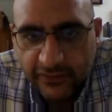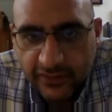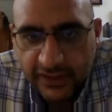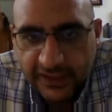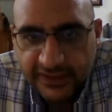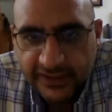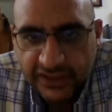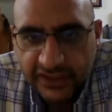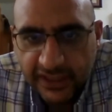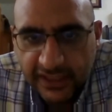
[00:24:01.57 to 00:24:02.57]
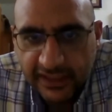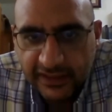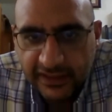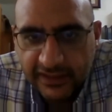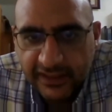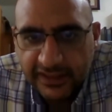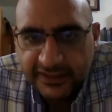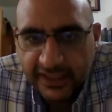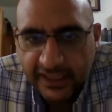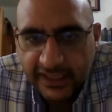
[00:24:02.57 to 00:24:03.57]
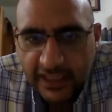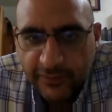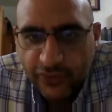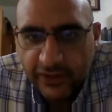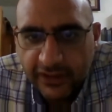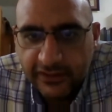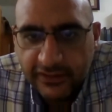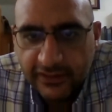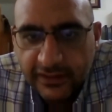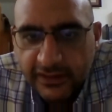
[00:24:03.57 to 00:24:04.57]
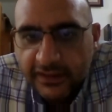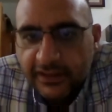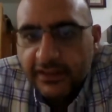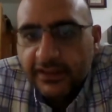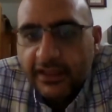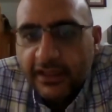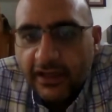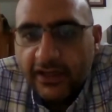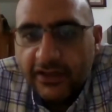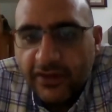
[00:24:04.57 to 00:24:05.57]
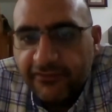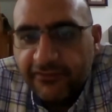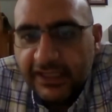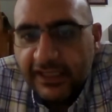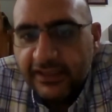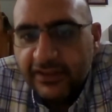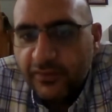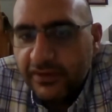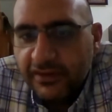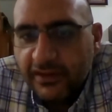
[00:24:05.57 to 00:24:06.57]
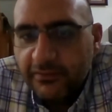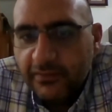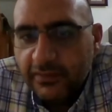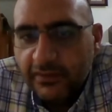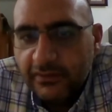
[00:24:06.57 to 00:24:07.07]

organization, and the Israeli Hamoked. Are you affiliated with them?